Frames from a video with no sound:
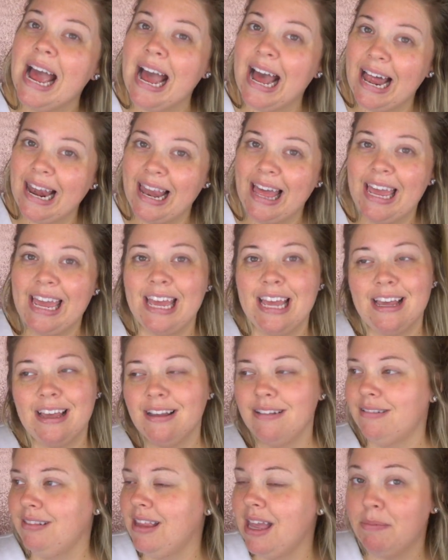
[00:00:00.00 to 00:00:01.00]
I
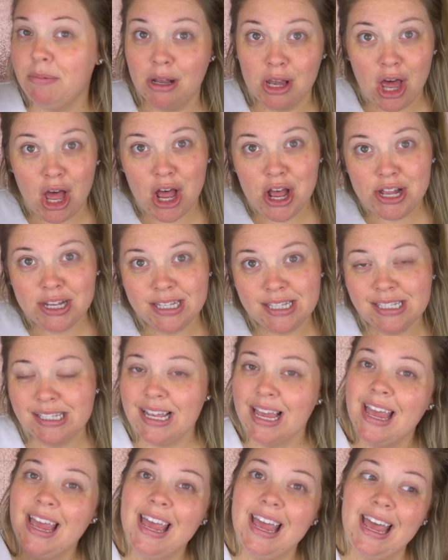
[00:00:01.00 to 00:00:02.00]
like lip
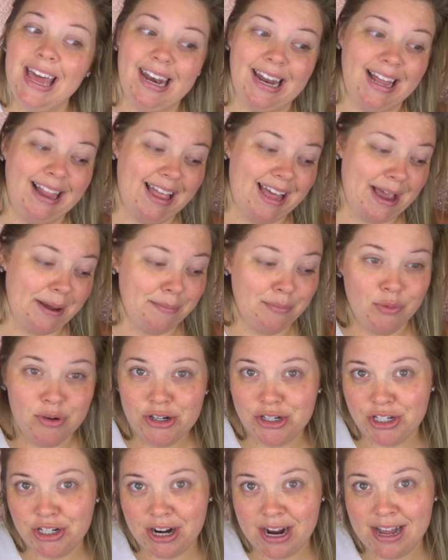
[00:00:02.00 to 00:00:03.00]
gloss and I like
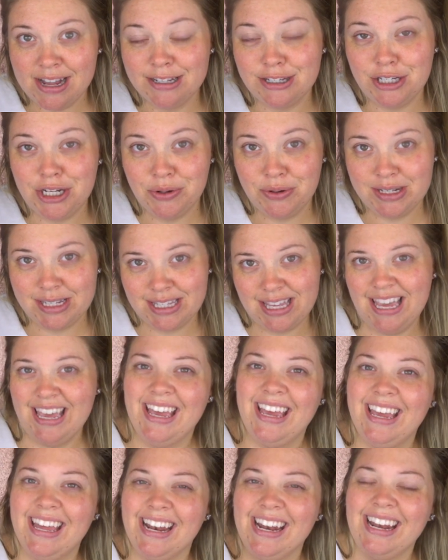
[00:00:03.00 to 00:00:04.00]
moisturized, dewy
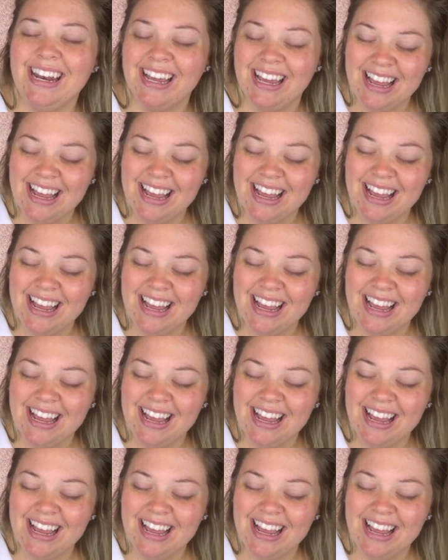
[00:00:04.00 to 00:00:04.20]
skin.